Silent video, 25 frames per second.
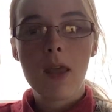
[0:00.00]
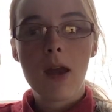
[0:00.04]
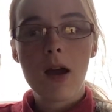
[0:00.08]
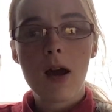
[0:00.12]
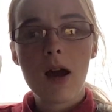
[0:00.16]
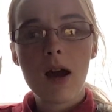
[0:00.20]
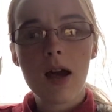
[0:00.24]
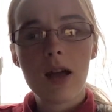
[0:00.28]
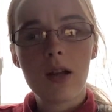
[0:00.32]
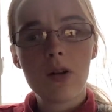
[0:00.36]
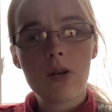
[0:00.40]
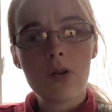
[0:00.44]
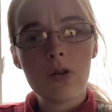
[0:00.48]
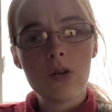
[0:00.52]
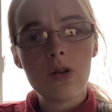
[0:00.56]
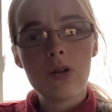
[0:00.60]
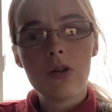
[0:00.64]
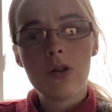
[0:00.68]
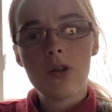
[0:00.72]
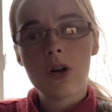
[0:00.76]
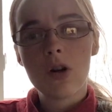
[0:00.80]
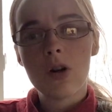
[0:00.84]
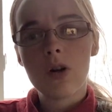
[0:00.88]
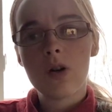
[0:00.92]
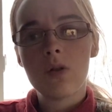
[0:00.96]
I don't
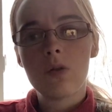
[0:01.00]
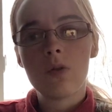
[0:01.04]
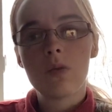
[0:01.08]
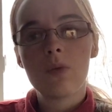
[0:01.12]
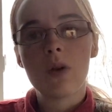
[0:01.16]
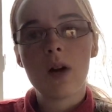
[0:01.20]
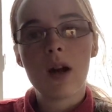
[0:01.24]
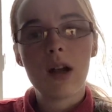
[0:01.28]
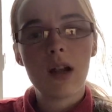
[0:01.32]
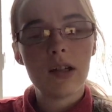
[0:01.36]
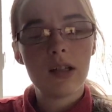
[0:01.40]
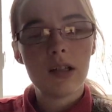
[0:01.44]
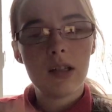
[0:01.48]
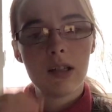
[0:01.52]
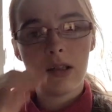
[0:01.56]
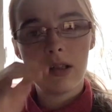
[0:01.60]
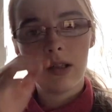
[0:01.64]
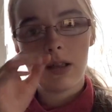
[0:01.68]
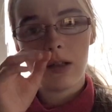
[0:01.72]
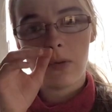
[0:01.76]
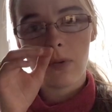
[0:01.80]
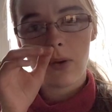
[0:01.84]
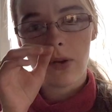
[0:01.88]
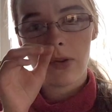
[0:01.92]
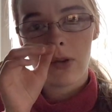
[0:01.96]
know what, I didn't
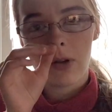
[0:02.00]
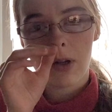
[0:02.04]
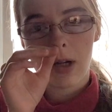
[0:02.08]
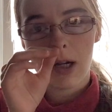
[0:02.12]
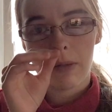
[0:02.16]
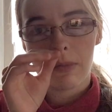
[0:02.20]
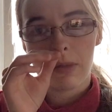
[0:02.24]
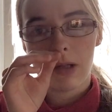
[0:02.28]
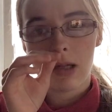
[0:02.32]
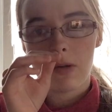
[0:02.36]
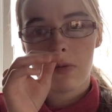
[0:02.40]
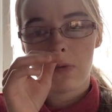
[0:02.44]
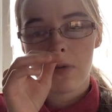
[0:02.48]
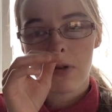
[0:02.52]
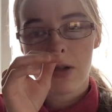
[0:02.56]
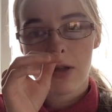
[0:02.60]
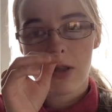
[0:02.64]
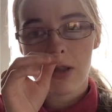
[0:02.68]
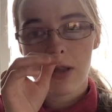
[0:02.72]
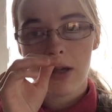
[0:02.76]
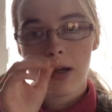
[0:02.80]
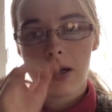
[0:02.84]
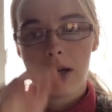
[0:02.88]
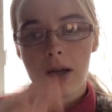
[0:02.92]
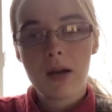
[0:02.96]
hear what they're coming up with,
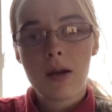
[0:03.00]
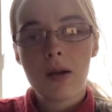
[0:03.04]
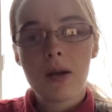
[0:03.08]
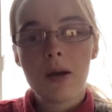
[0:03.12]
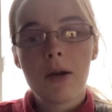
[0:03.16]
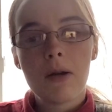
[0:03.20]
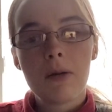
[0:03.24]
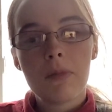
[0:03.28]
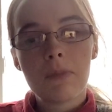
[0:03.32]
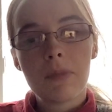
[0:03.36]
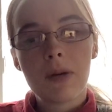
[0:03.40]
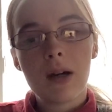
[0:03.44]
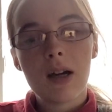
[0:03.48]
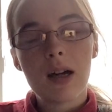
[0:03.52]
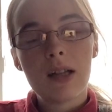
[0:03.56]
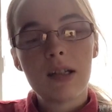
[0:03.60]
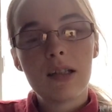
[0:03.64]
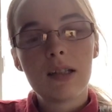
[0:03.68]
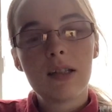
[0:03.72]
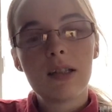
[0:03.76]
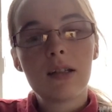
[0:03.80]
but